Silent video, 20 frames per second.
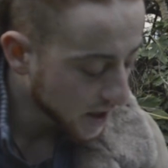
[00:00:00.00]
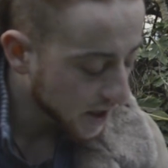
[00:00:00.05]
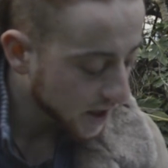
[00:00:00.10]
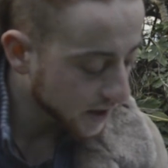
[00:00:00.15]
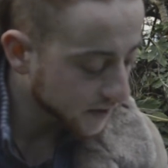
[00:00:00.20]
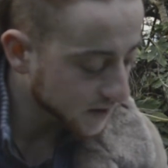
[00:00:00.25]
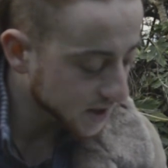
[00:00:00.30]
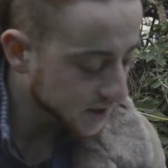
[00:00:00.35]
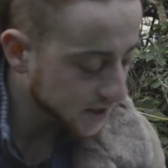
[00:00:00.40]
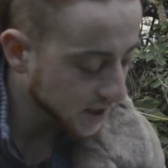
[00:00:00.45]

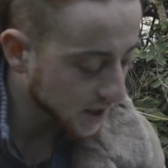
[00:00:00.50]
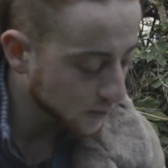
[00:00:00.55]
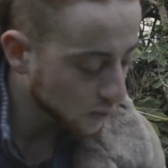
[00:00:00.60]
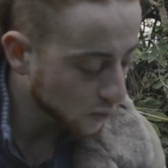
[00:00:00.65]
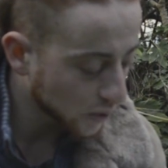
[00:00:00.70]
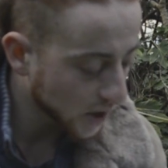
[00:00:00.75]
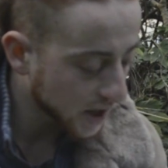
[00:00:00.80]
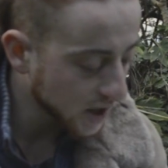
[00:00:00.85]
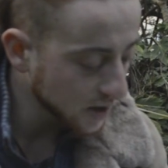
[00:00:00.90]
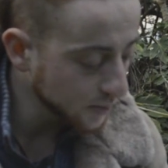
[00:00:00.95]
In the same
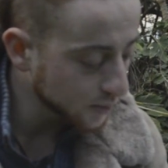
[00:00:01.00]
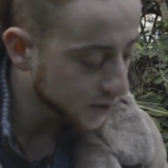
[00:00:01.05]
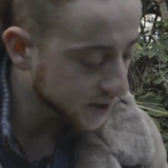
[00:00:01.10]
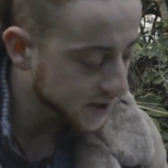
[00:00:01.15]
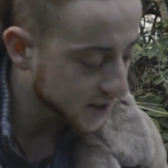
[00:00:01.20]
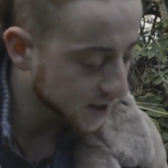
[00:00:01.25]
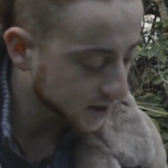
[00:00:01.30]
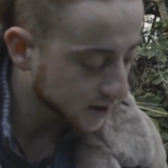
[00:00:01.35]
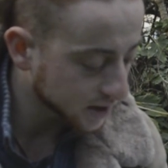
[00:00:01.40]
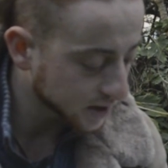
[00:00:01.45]
way,
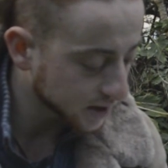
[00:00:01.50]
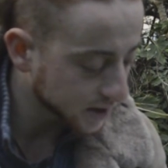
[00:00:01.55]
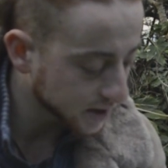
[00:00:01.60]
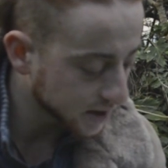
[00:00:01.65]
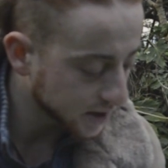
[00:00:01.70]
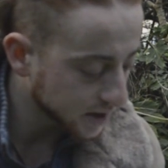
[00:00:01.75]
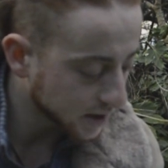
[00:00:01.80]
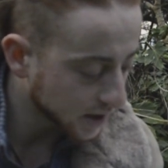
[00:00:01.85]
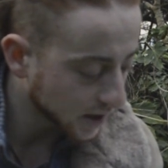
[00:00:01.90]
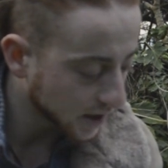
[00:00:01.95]

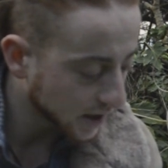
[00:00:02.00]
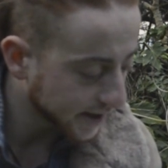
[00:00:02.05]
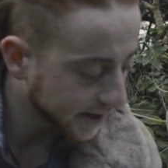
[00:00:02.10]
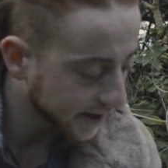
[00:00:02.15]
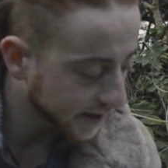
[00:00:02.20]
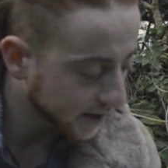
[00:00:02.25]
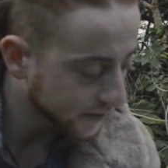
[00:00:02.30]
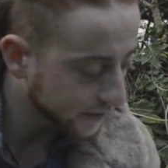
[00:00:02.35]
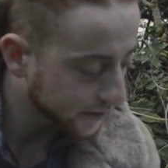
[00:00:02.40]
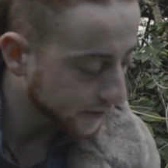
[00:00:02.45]
particularly
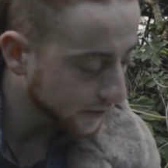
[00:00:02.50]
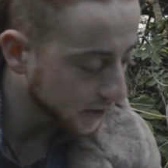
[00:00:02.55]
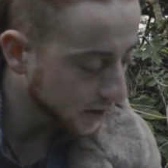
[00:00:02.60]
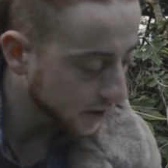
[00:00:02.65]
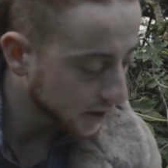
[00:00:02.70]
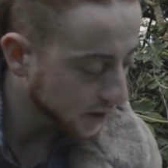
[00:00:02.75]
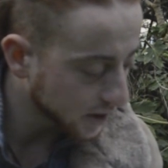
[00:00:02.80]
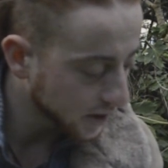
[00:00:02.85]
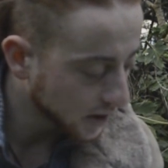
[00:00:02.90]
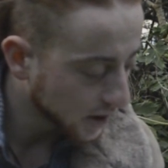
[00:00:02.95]
if we